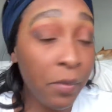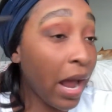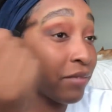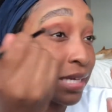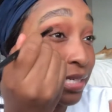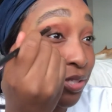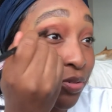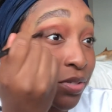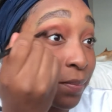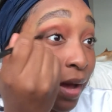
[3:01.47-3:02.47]
are having
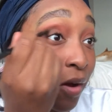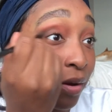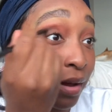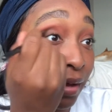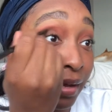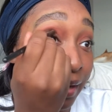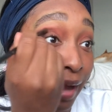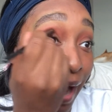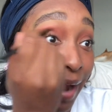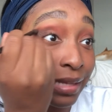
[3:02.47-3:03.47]
issues about
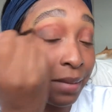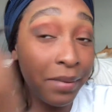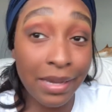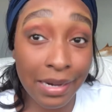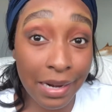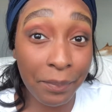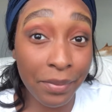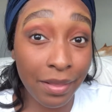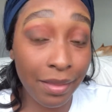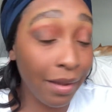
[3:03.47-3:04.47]
Kylie being up
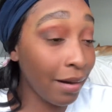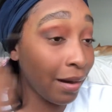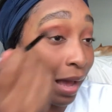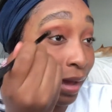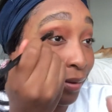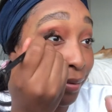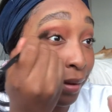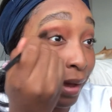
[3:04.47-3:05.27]
and in there. I